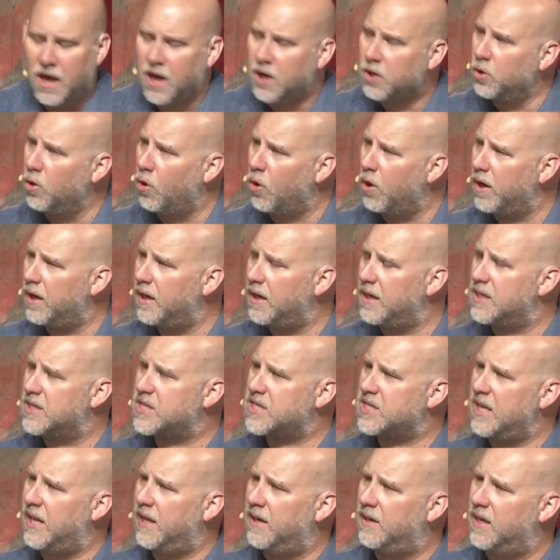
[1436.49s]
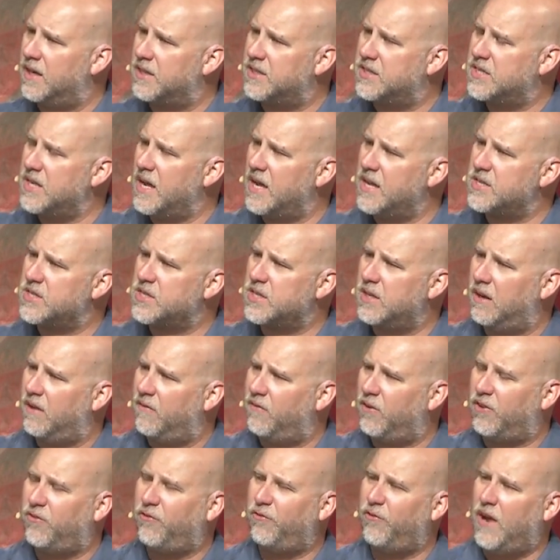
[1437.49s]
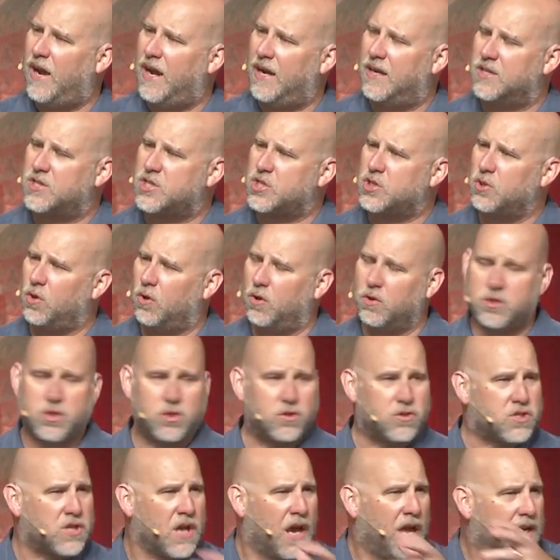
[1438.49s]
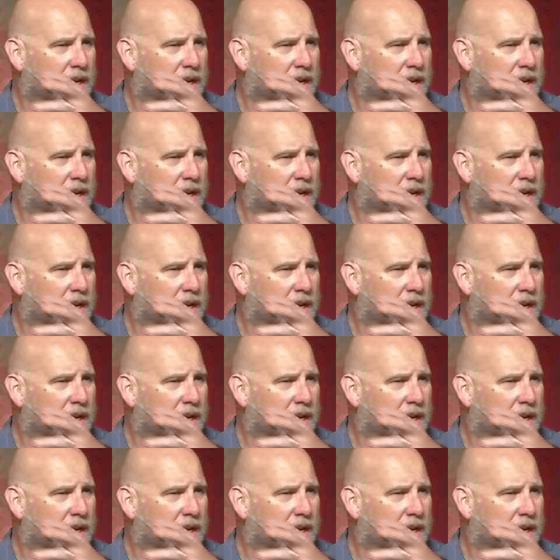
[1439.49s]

nor did he send a dozen of his finest soldiers